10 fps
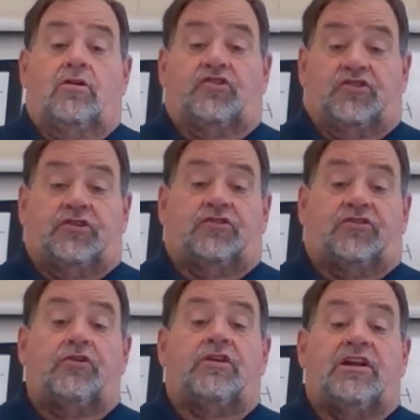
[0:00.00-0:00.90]

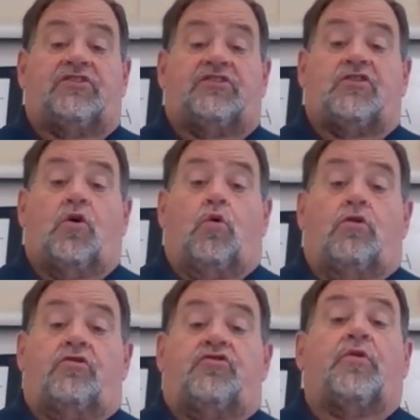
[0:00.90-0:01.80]
students
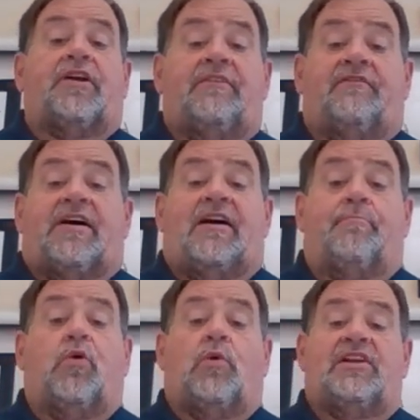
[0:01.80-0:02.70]
scored
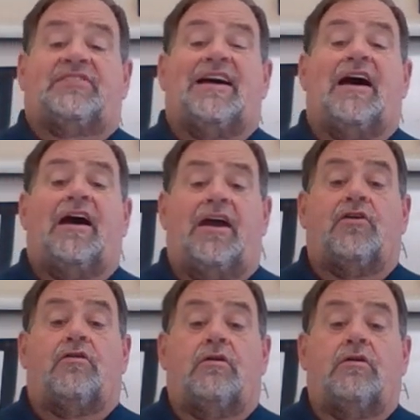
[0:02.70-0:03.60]
25 points
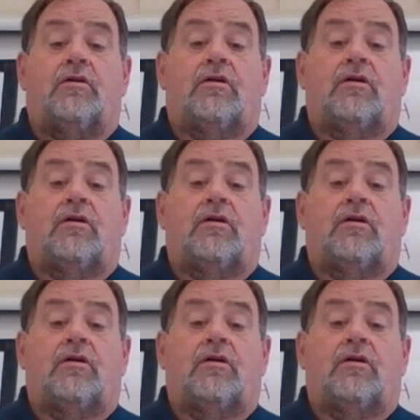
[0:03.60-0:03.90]
higher